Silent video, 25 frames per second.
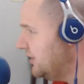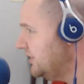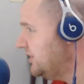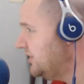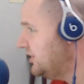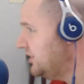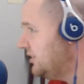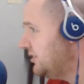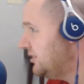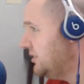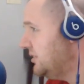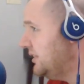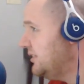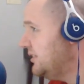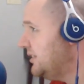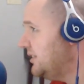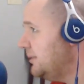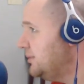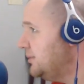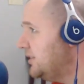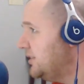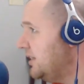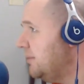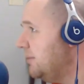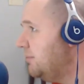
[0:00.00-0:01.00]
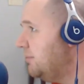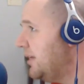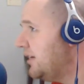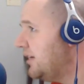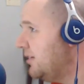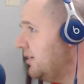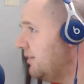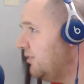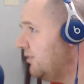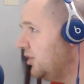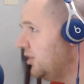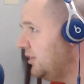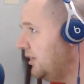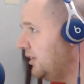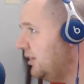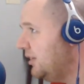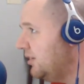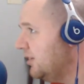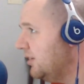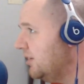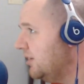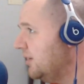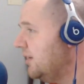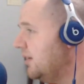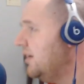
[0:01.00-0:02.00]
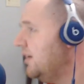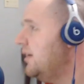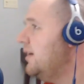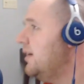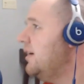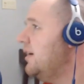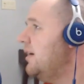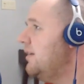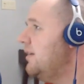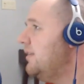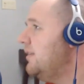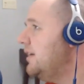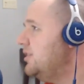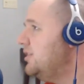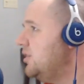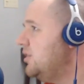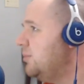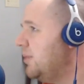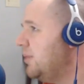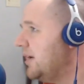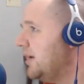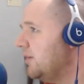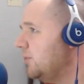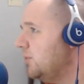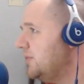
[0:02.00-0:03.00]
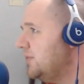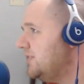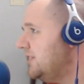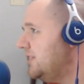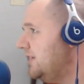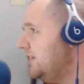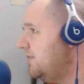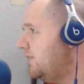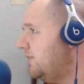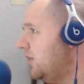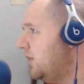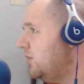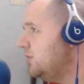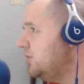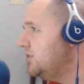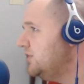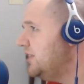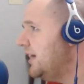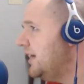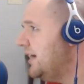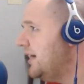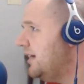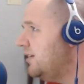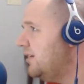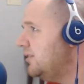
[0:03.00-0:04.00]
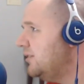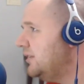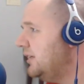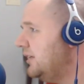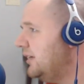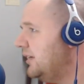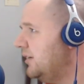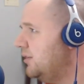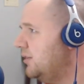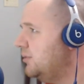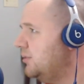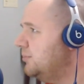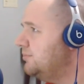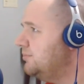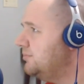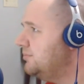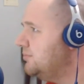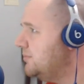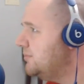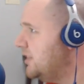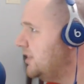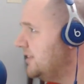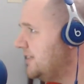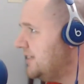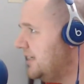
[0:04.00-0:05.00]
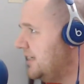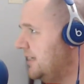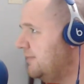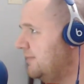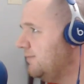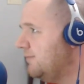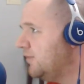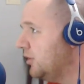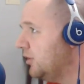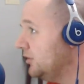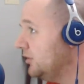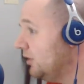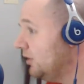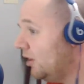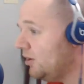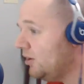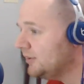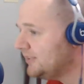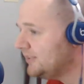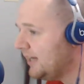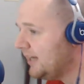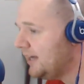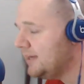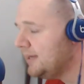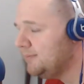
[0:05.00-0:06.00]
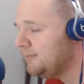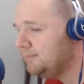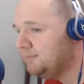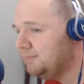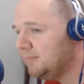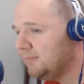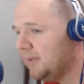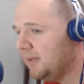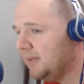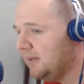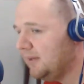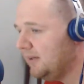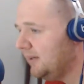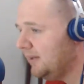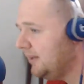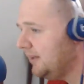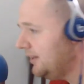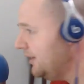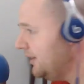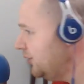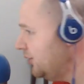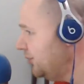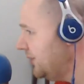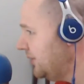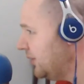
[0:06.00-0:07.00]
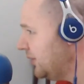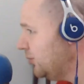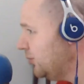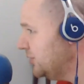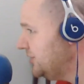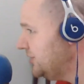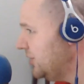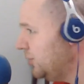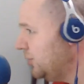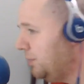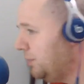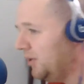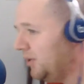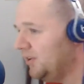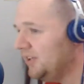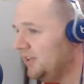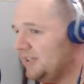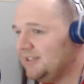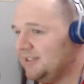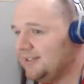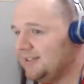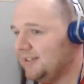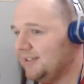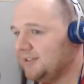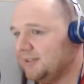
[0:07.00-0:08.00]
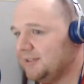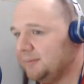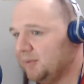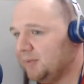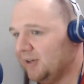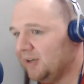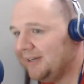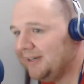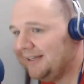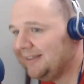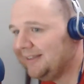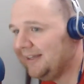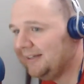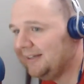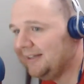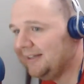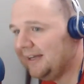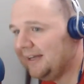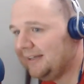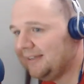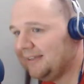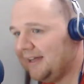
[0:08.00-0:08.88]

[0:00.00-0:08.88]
It seems to get better every year. They do better with tifos now. The team for a long time, there was no pulley system or anything like